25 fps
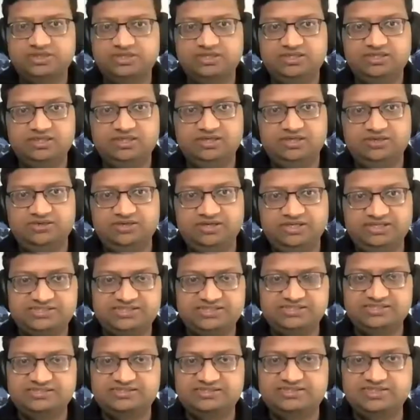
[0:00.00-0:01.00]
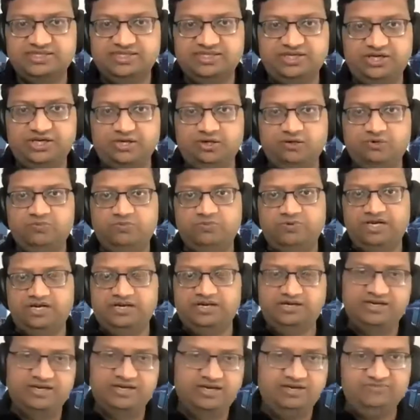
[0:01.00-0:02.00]
drill, Ulysses.
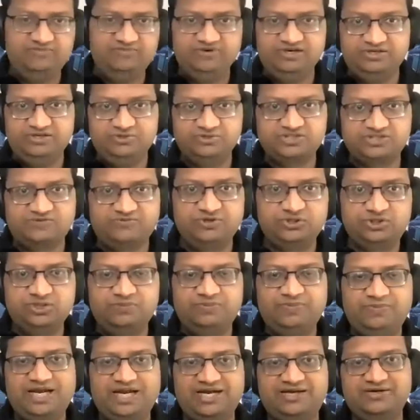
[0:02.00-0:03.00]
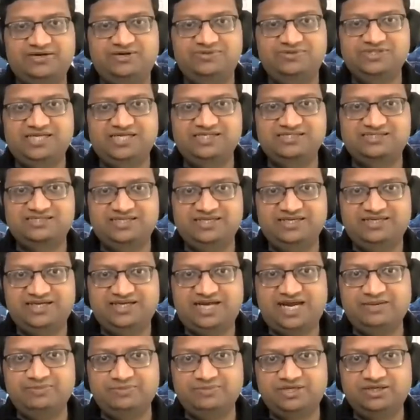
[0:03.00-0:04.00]
We'll use our virtual backgrounds as the
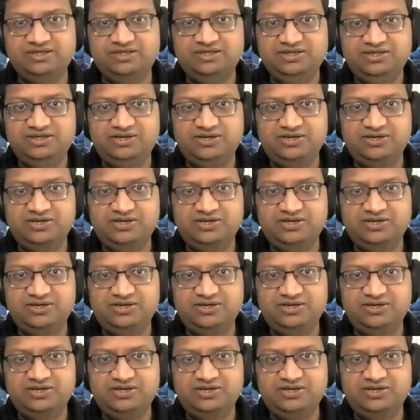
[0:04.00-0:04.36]
timer.